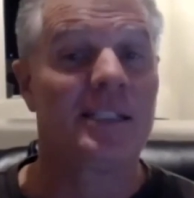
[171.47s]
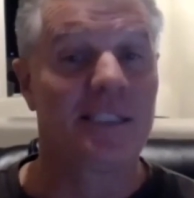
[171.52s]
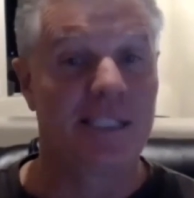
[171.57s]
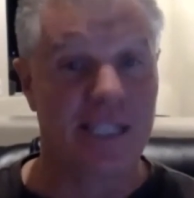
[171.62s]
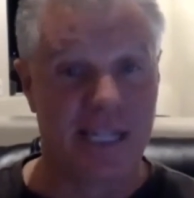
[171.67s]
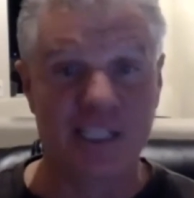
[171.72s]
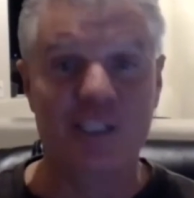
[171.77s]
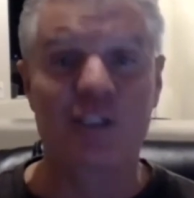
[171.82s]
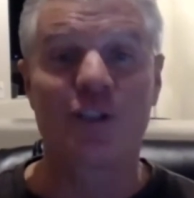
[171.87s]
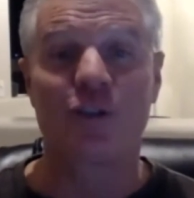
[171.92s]

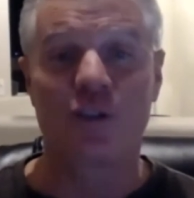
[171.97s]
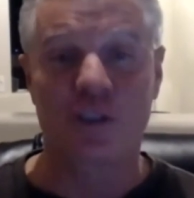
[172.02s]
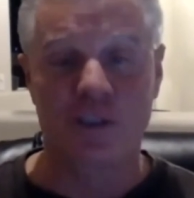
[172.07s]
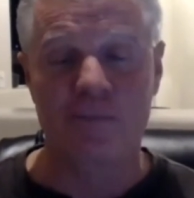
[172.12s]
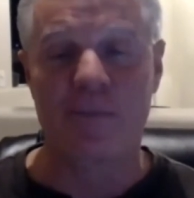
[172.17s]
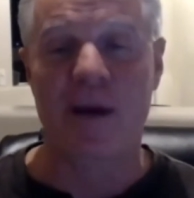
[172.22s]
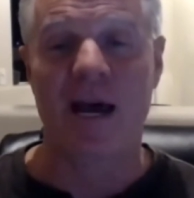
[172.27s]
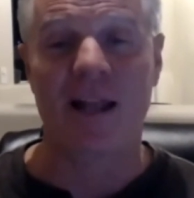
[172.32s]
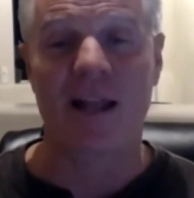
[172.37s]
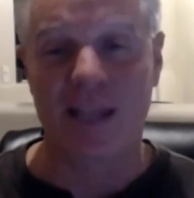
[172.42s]
Did you
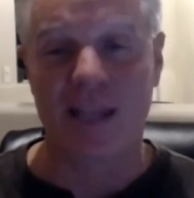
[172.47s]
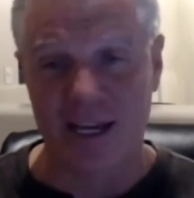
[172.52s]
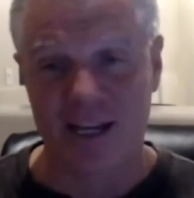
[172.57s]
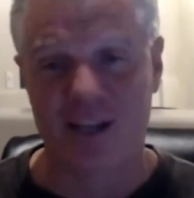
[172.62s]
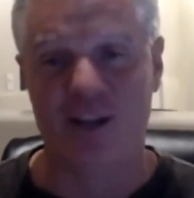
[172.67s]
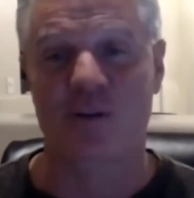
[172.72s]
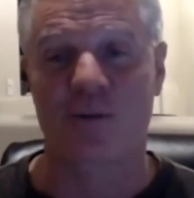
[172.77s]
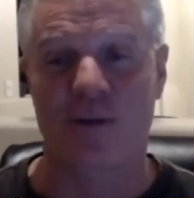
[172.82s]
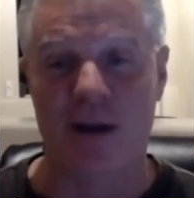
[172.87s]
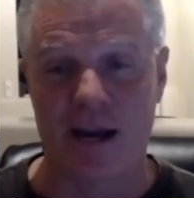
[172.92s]
spell it
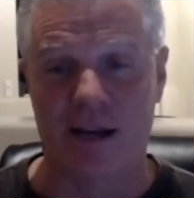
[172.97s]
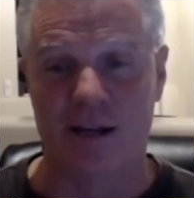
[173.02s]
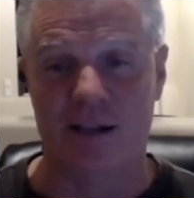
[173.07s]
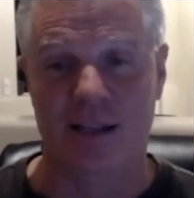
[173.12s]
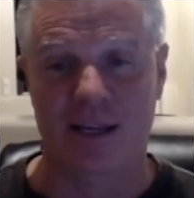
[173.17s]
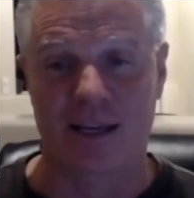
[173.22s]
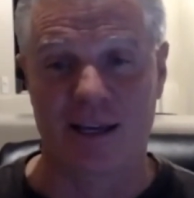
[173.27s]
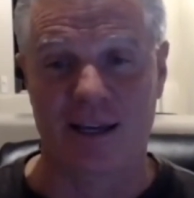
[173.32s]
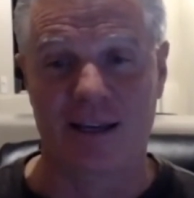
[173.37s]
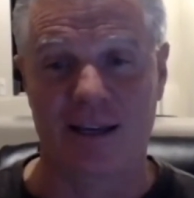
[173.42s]

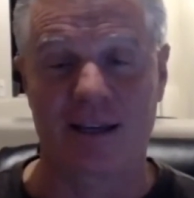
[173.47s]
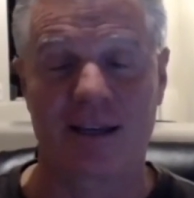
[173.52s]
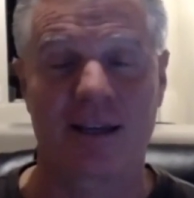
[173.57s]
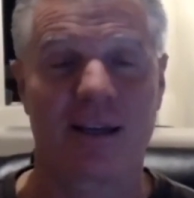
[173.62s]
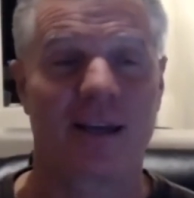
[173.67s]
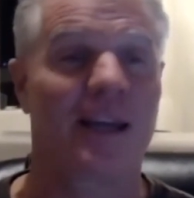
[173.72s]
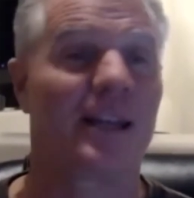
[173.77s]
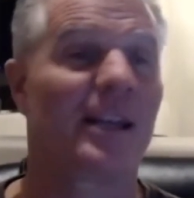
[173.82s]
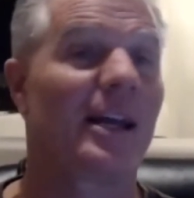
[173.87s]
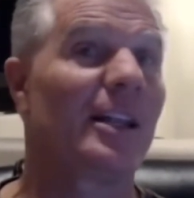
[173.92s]
correctly?"
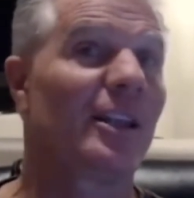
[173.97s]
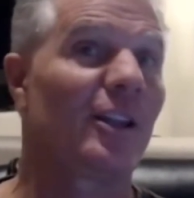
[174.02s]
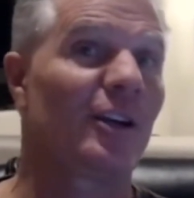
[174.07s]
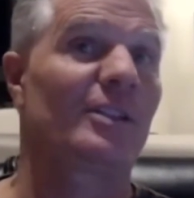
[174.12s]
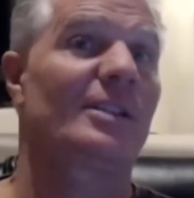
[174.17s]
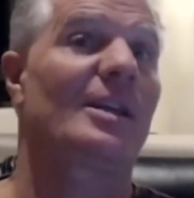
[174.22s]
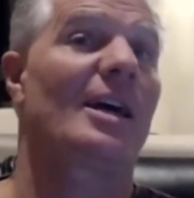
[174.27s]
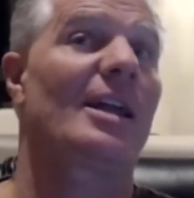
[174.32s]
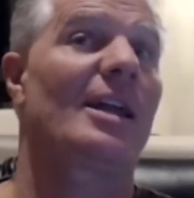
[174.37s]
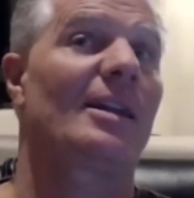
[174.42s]
And I
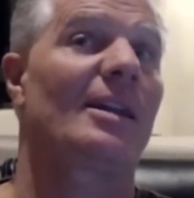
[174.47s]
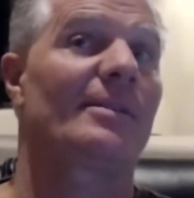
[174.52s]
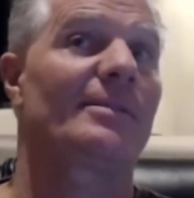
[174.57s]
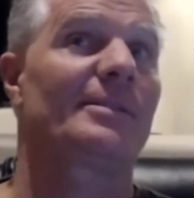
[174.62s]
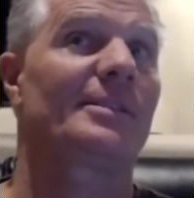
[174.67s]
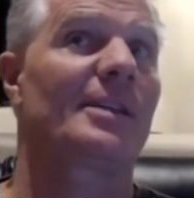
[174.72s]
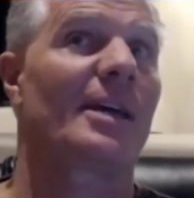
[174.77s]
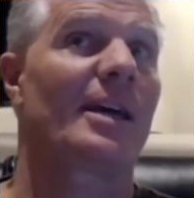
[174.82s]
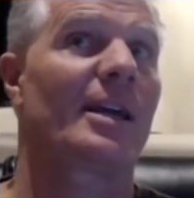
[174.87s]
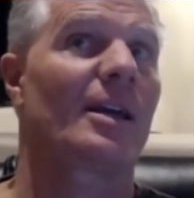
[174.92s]
looked at it and I
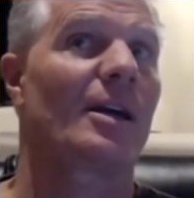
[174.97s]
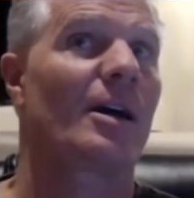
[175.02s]
was like,